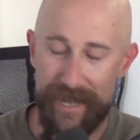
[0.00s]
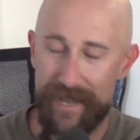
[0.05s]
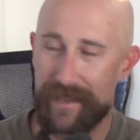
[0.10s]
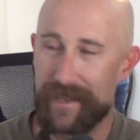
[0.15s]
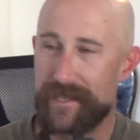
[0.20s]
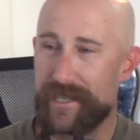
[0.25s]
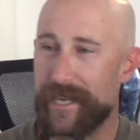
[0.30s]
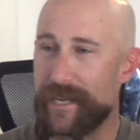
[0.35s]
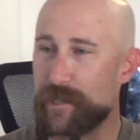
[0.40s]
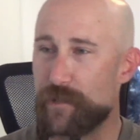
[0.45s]

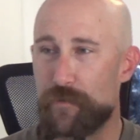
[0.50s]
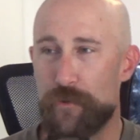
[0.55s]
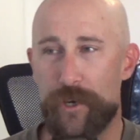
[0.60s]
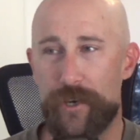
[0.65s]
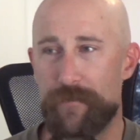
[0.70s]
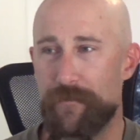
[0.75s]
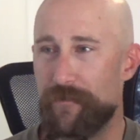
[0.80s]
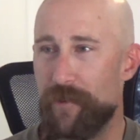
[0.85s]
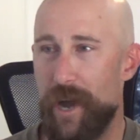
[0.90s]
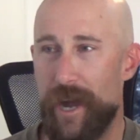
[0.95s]
This thing is
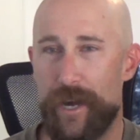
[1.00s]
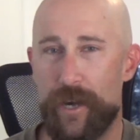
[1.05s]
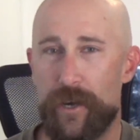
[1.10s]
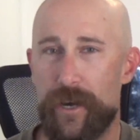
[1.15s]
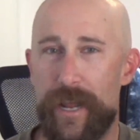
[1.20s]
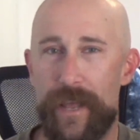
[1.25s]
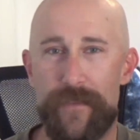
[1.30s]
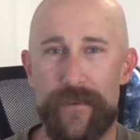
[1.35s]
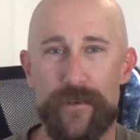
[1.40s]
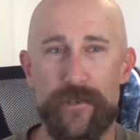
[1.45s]
freaking fire.
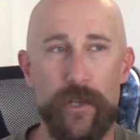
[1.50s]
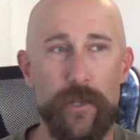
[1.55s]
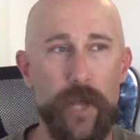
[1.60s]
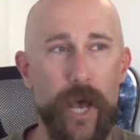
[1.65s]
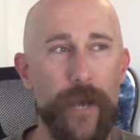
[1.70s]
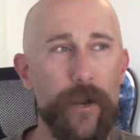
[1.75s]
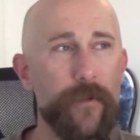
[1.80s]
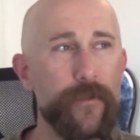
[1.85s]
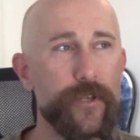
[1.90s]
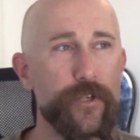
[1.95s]
And there's a
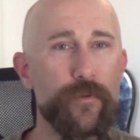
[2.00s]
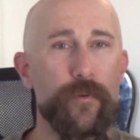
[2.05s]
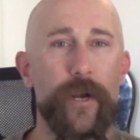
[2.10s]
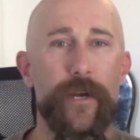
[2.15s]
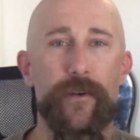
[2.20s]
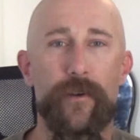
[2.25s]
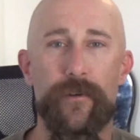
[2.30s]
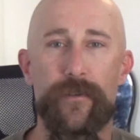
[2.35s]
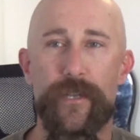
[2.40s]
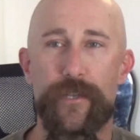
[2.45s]
lot on this
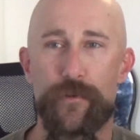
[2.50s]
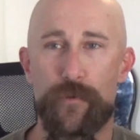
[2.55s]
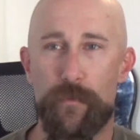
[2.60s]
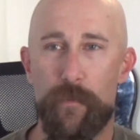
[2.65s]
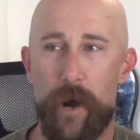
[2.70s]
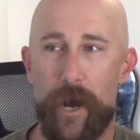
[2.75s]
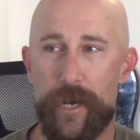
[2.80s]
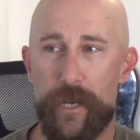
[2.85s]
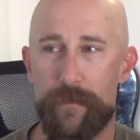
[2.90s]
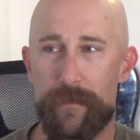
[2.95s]
record that's
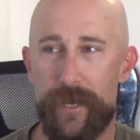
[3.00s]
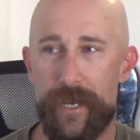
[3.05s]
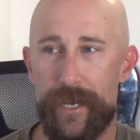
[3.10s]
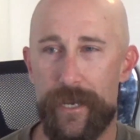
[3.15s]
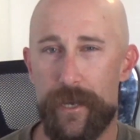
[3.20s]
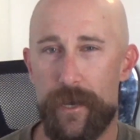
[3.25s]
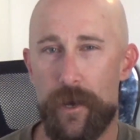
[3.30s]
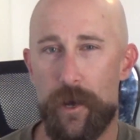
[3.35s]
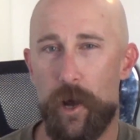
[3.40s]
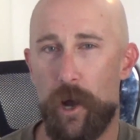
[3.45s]
reminding
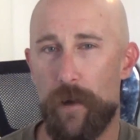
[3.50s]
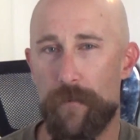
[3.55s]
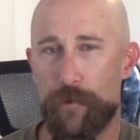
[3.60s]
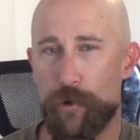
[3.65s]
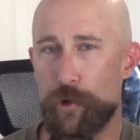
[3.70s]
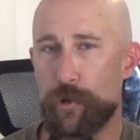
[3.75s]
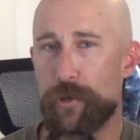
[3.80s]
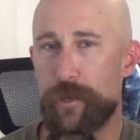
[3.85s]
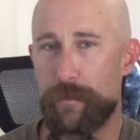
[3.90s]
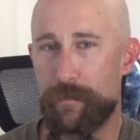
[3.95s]
me of
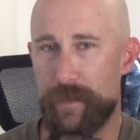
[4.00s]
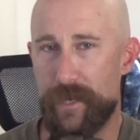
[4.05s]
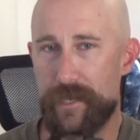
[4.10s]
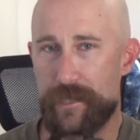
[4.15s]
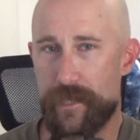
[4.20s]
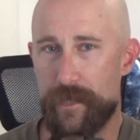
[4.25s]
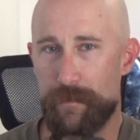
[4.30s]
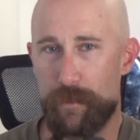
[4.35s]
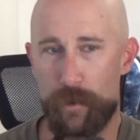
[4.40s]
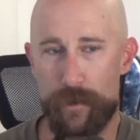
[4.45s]
early
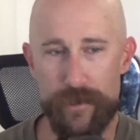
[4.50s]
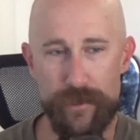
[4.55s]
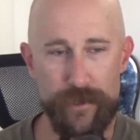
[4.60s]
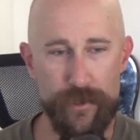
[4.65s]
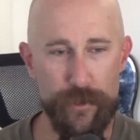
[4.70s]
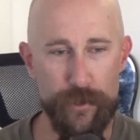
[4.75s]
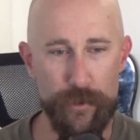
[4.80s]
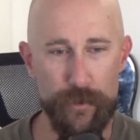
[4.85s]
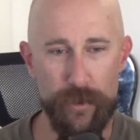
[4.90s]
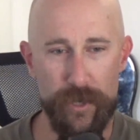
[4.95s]
Beastie Boys
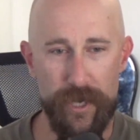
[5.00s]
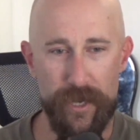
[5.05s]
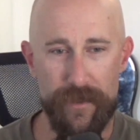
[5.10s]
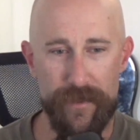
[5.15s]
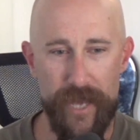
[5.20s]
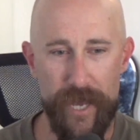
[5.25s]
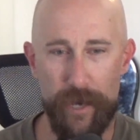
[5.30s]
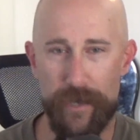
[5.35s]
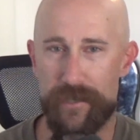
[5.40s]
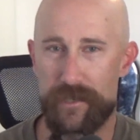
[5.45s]
too.
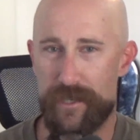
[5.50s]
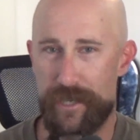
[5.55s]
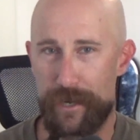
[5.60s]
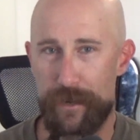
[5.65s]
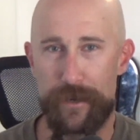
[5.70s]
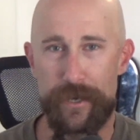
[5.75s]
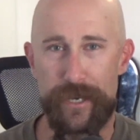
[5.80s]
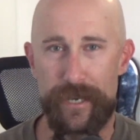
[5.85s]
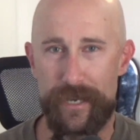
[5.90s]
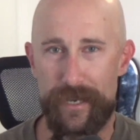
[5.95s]
That
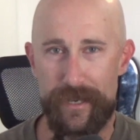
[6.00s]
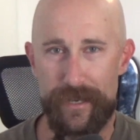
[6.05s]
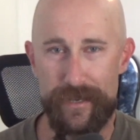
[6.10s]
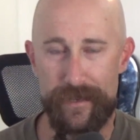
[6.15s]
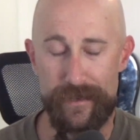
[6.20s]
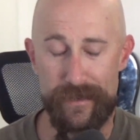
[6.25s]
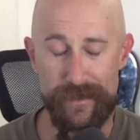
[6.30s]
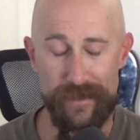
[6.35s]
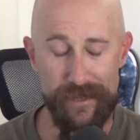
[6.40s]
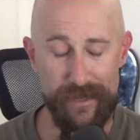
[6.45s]
austerity
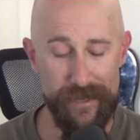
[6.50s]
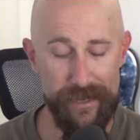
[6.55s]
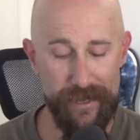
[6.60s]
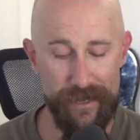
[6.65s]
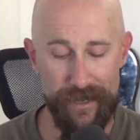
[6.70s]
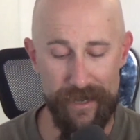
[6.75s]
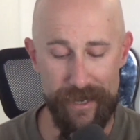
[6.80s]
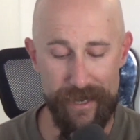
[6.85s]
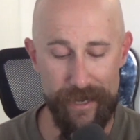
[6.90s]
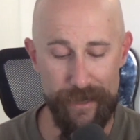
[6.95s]
is
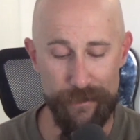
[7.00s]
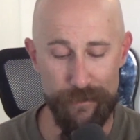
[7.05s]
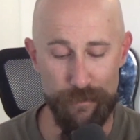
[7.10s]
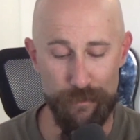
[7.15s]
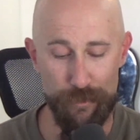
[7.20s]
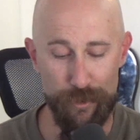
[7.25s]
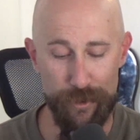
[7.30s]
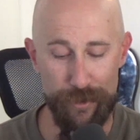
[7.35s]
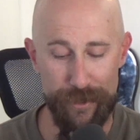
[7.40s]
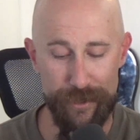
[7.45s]
uh, is
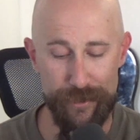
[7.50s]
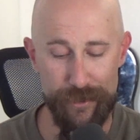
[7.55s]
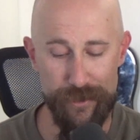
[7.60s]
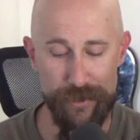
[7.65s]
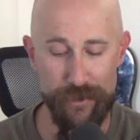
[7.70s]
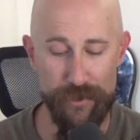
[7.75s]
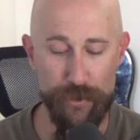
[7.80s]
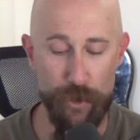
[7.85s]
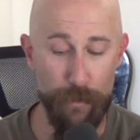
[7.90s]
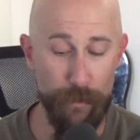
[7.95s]
really
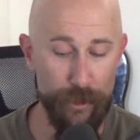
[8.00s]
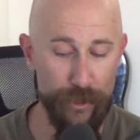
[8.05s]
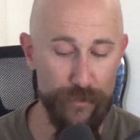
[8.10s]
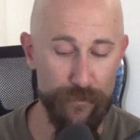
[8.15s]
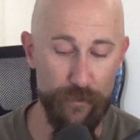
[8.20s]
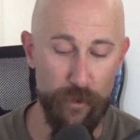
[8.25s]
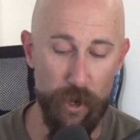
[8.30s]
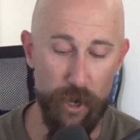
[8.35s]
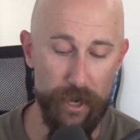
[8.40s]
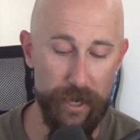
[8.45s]
just so much
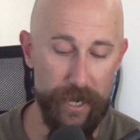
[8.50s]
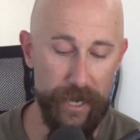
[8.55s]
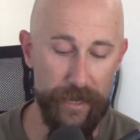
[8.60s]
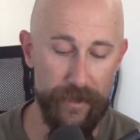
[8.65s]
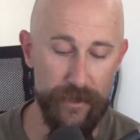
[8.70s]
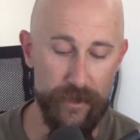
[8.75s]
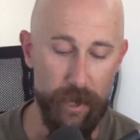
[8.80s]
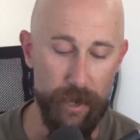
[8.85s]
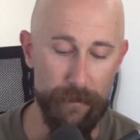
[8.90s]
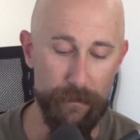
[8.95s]
fun, and
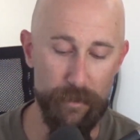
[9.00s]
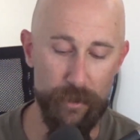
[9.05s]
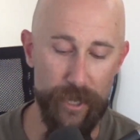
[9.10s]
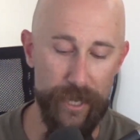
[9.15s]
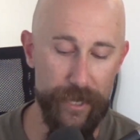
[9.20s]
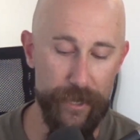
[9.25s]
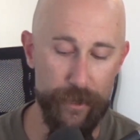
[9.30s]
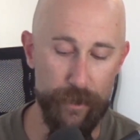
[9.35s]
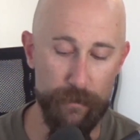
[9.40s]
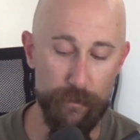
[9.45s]
it's on
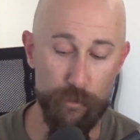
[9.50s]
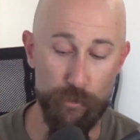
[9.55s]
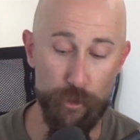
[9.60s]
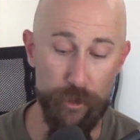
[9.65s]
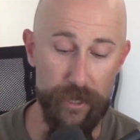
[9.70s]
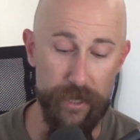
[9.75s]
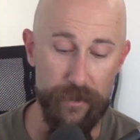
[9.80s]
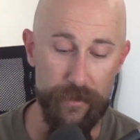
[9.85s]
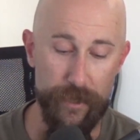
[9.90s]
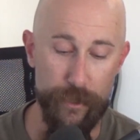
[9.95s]
play here
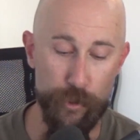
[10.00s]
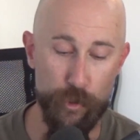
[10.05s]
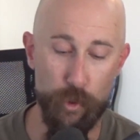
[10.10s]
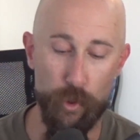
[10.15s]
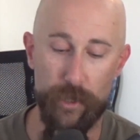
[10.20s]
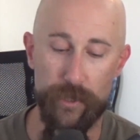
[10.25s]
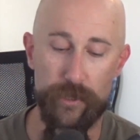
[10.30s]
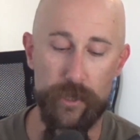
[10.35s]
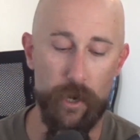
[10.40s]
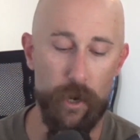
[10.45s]
brilliantly.
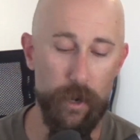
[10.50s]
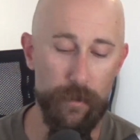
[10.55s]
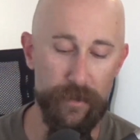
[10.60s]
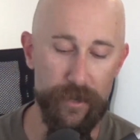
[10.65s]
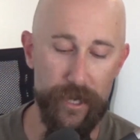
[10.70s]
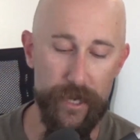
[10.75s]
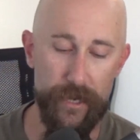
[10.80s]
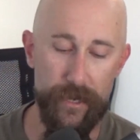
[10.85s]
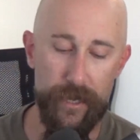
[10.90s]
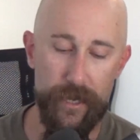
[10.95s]
Cool guitar
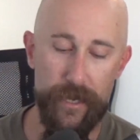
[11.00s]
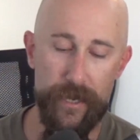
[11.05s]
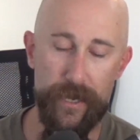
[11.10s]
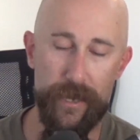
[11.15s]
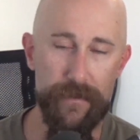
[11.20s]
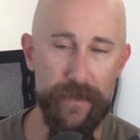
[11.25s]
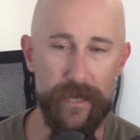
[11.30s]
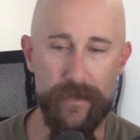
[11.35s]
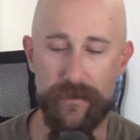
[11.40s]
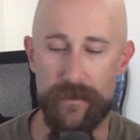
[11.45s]
bit,
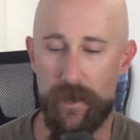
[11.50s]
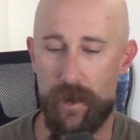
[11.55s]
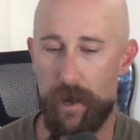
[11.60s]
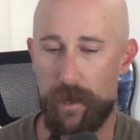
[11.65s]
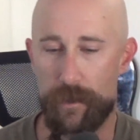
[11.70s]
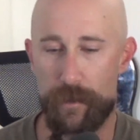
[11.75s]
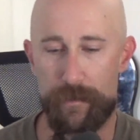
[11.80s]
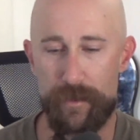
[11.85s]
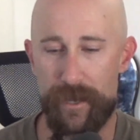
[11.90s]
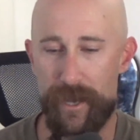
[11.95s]
and that's
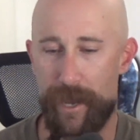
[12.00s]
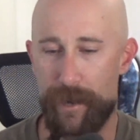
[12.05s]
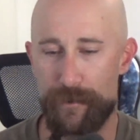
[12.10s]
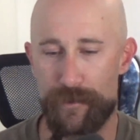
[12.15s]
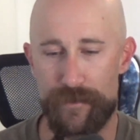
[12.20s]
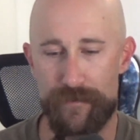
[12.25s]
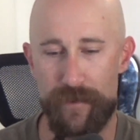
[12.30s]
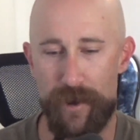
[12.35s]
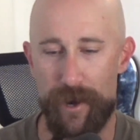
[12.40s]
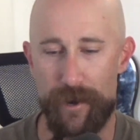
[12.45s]
on the
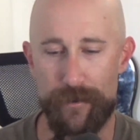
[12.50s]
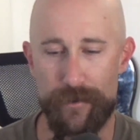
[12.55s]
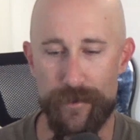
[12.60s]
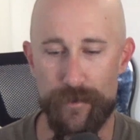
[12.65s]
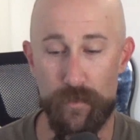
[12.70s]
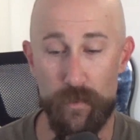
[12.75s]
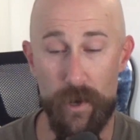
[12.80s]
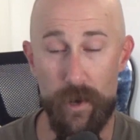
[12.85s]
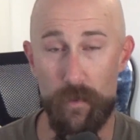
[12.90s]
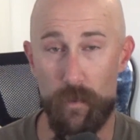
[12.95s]
piano's fire
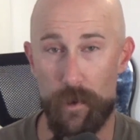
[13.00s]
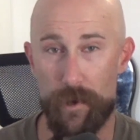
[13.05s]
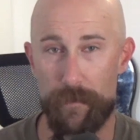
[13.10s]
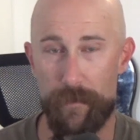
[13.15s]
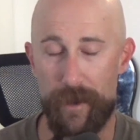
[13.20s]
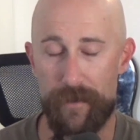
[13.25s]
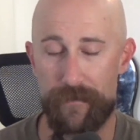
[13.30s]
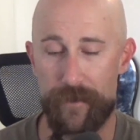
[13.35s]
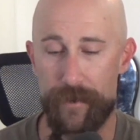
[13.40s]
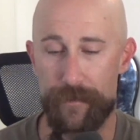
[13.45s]
as well. One of
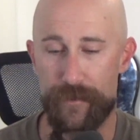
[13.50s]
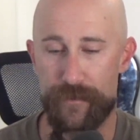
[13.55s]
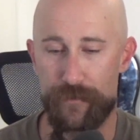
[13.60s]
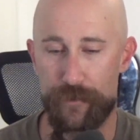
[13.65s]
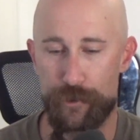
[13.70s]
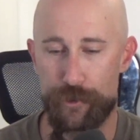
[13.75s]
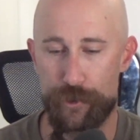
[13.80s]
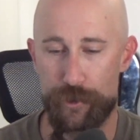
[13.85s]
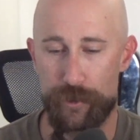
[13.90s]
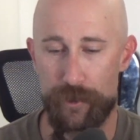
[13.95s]
my favorites
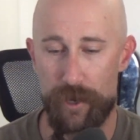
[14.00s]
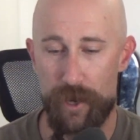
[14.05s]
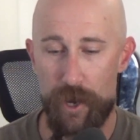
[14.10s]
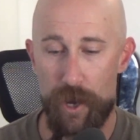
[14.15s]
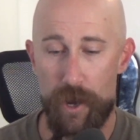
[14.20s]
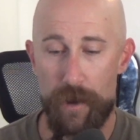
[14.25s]
for sure.